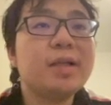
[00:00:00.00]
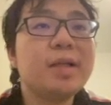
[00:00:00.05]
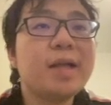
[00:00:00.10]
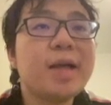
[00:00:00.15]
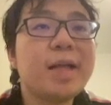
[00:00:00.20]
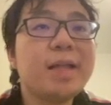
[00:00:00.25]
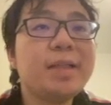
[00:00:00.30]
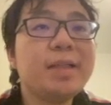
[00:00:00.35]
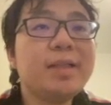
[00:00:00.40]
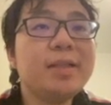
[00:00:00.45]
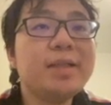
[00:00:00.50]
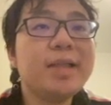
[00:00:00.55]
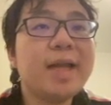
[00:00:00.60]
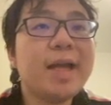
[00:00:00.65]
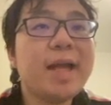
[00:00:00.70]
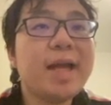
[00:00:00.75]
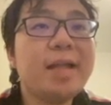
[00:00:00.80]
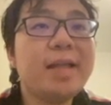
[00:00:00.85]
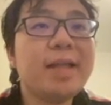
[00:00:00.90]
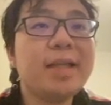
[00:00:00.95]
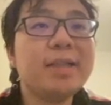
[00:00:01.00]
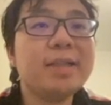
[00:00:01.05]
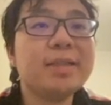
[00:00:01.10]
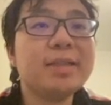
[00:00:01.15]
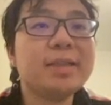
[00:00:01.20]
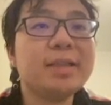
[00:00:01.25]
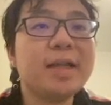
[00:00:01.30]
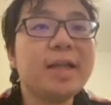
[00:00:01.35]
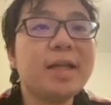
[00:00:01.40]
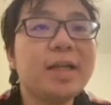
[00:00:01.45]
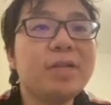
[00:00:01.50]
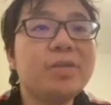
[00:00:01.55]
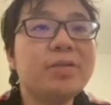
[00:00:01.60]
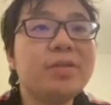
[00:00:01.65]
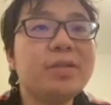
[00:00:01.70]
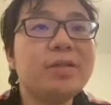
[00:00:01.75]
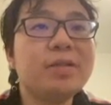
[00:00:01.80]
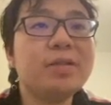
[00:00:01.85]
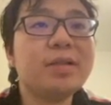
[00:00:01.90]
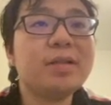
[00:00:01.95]
I didn't add anything. I
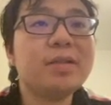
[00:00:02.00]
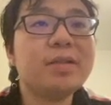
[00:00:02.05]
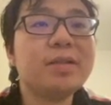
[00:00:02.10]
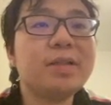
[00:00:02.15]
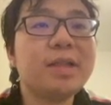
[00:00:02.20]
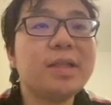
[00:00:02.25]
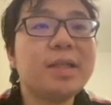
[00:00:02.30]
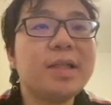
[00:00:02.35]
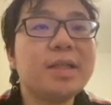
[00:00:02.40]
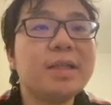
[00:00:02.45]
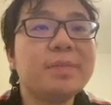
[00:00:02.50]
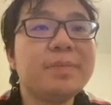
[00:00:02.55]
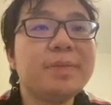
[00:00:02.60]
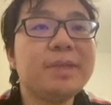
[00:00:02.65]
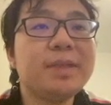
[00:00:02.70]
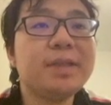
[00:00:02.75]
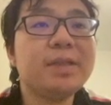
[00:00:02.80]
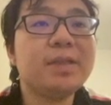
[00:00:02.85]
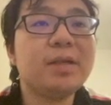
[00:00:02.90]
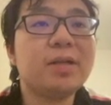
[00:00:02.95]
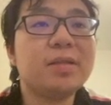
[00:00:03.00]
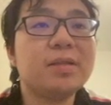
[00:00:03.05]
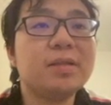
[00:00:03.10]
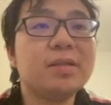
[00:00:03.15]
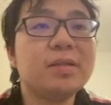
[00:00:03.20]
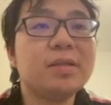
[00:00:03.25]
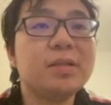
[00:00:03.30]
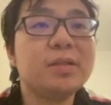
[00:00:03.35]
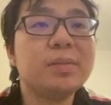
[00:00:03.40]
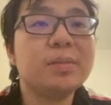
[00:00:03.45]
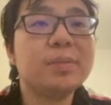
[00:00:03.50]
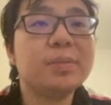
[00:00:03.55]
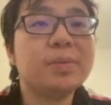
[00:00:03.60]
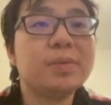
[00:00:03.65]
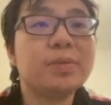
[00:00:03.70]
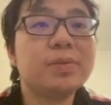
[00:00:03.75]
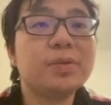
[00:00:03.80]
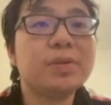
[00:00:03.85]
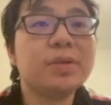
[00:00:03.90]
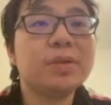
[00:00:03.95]
couldn't understand sb dot
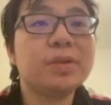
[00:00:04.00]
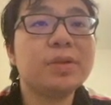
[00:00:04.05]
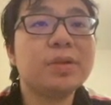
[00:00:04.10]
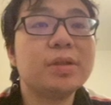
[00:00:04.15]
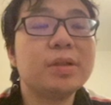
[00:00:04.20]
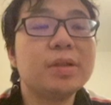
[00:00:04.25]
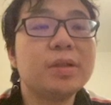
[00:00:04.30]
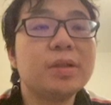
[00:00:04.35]
push